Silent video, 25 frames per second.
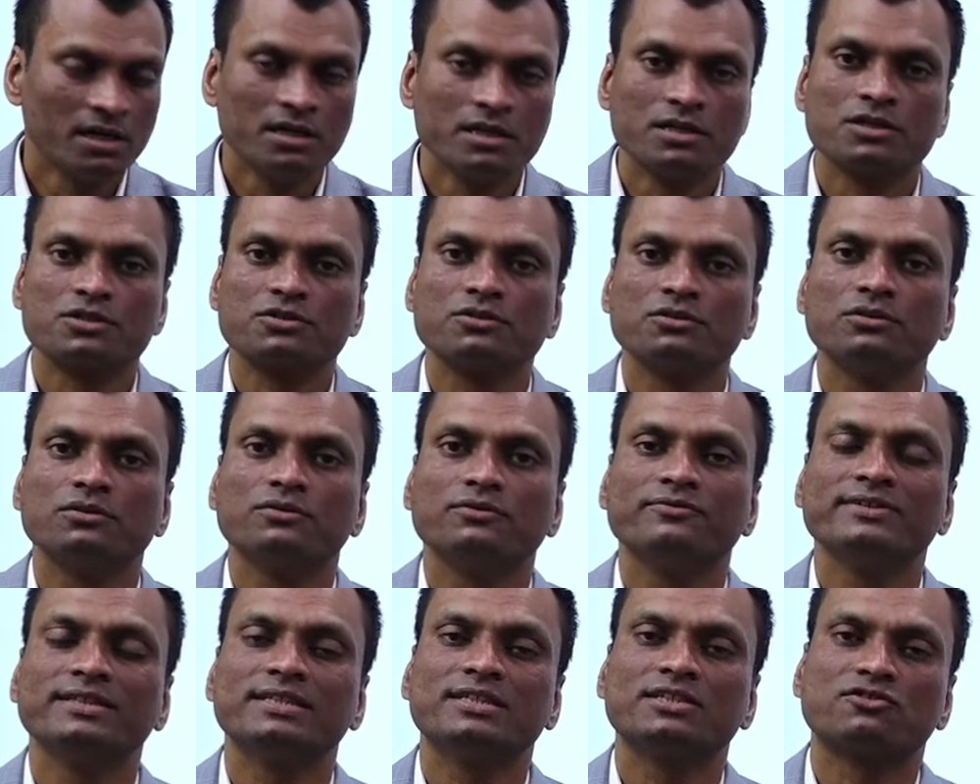So
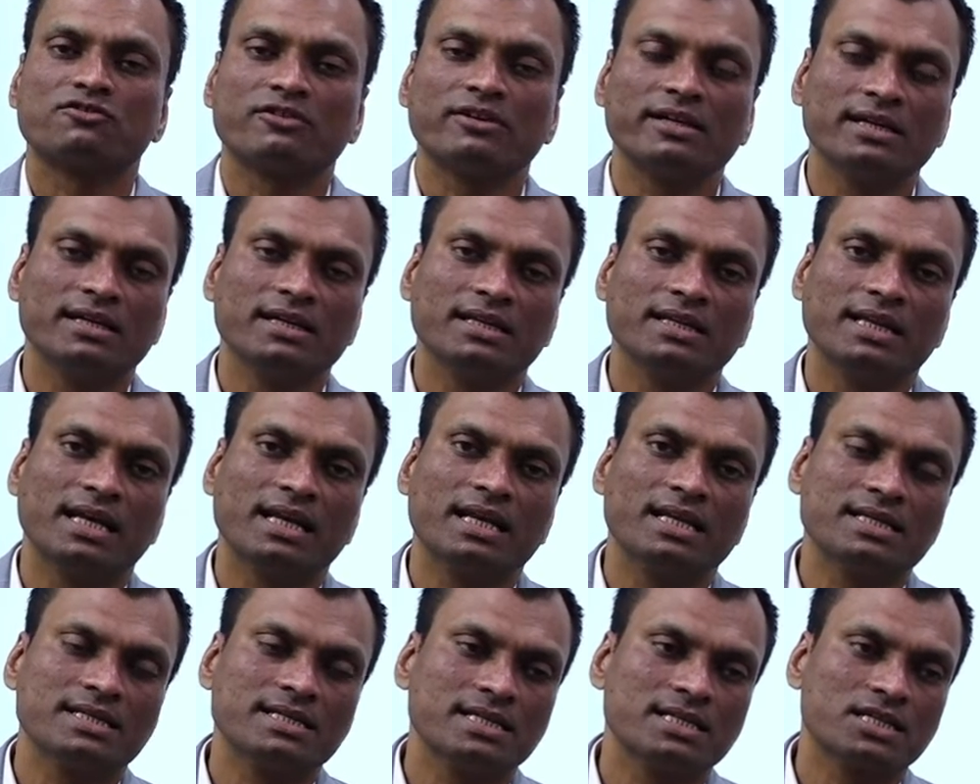with trend
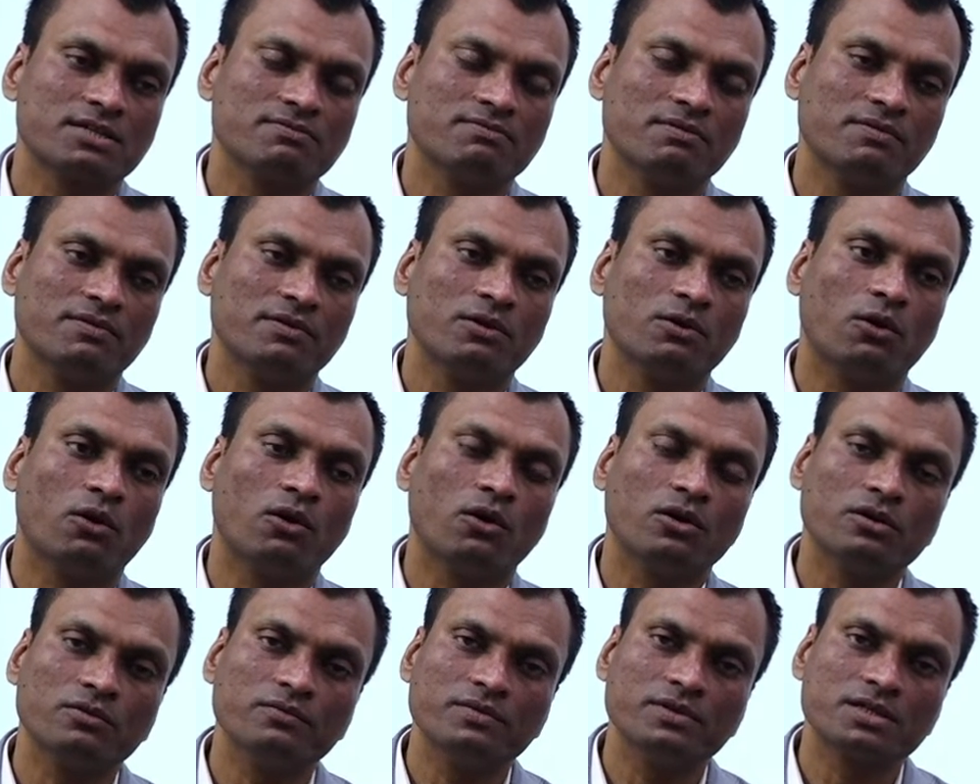analysis, we will
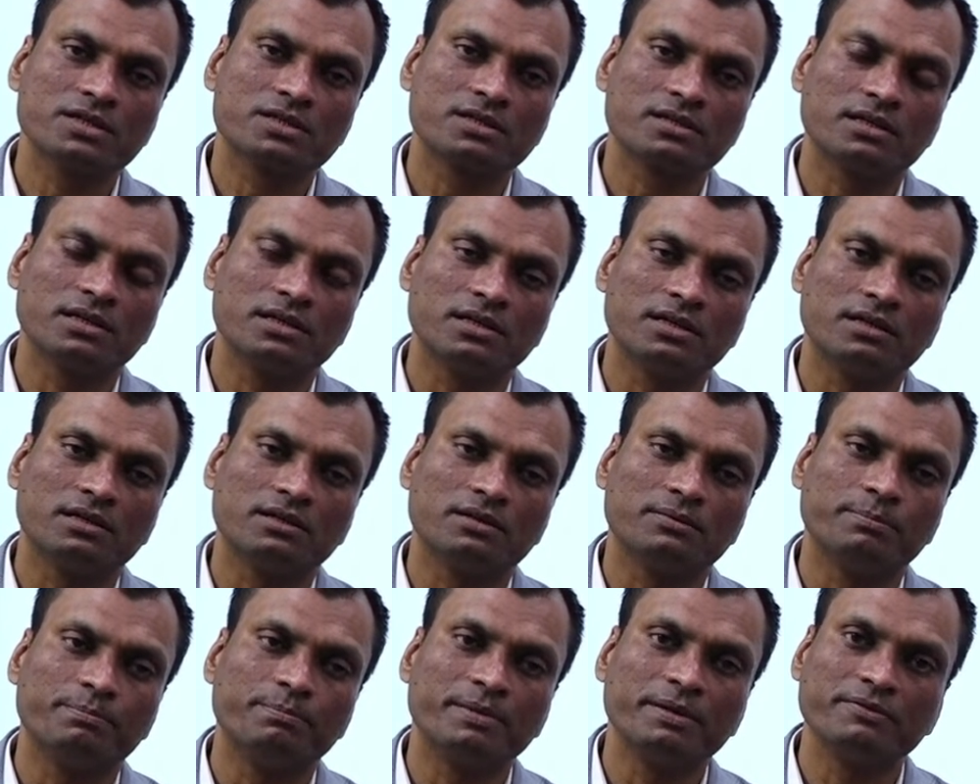always
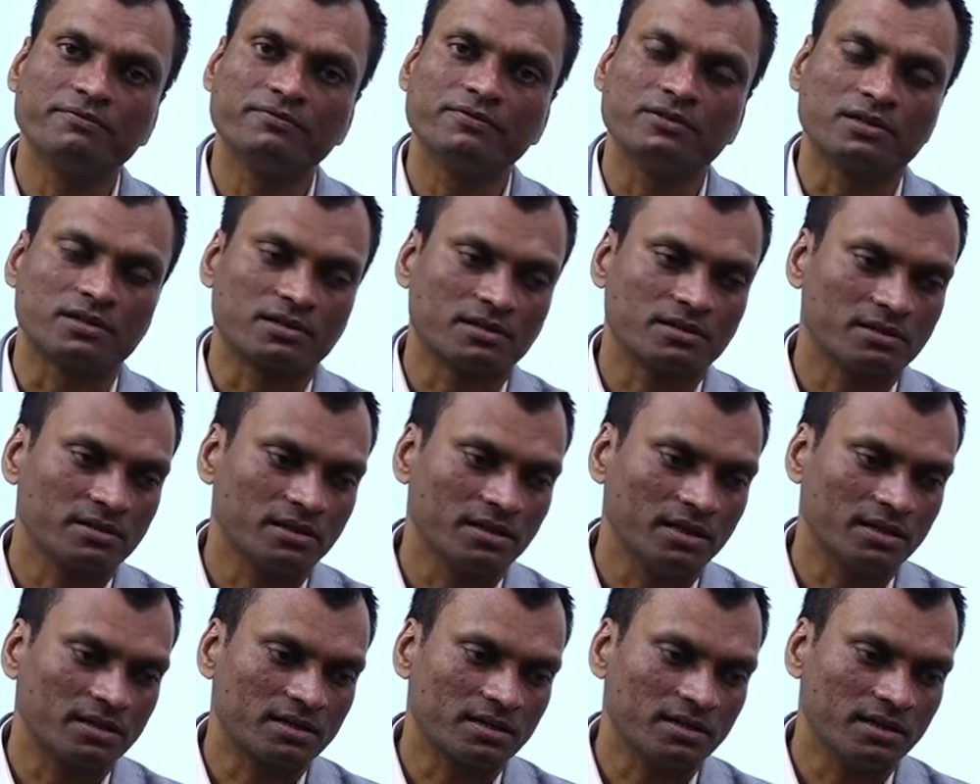prefer
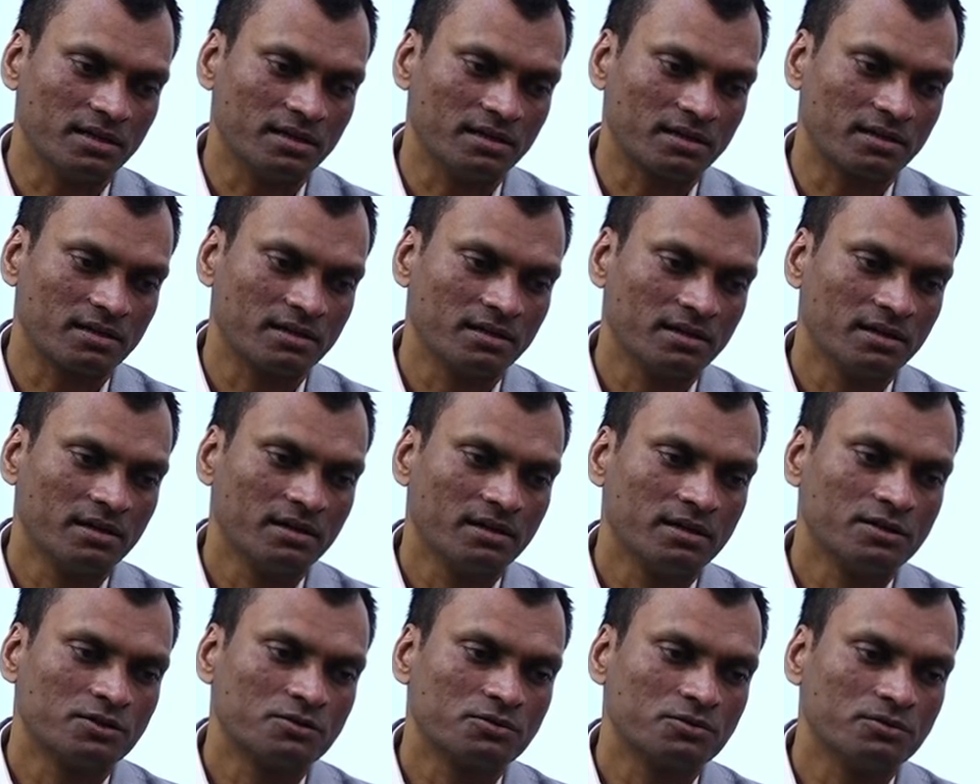and
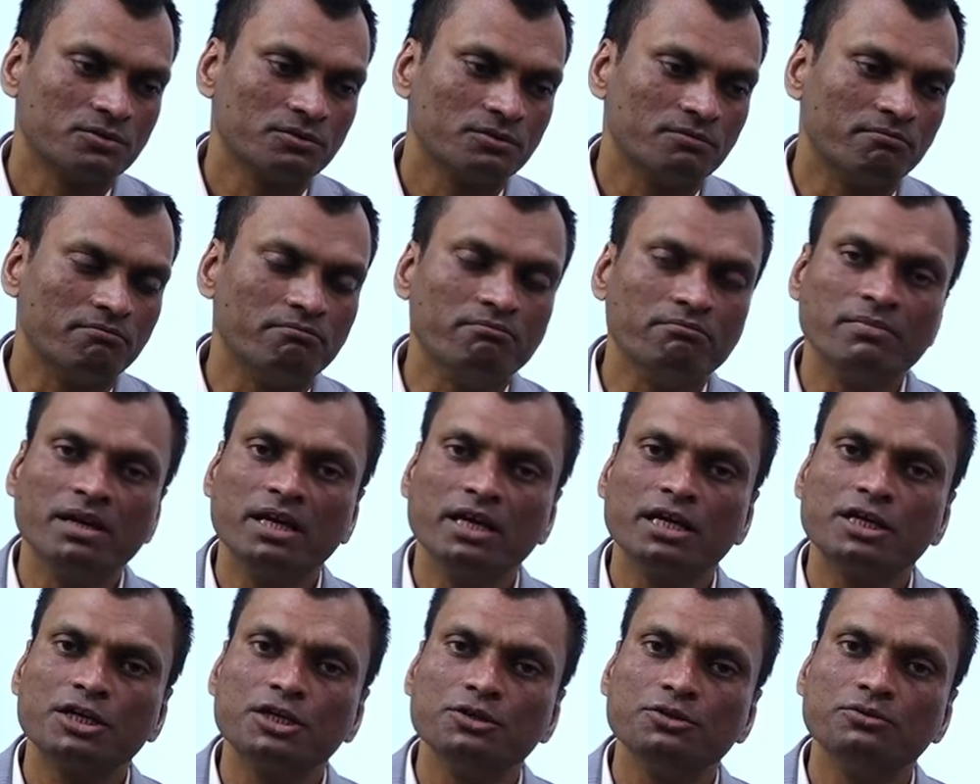to
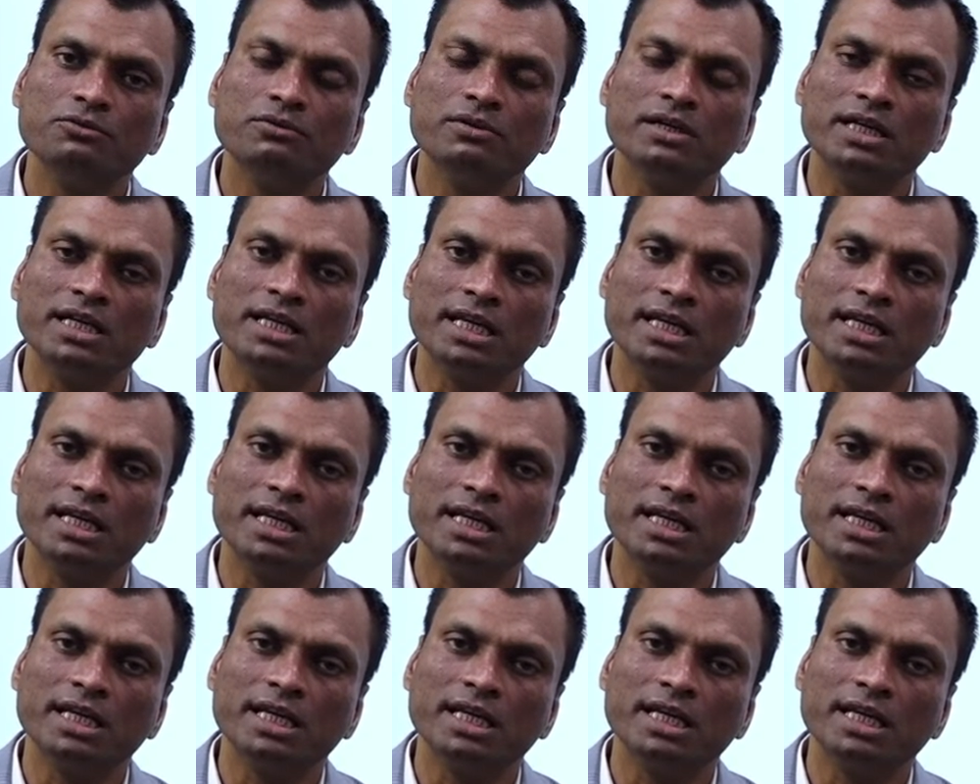make you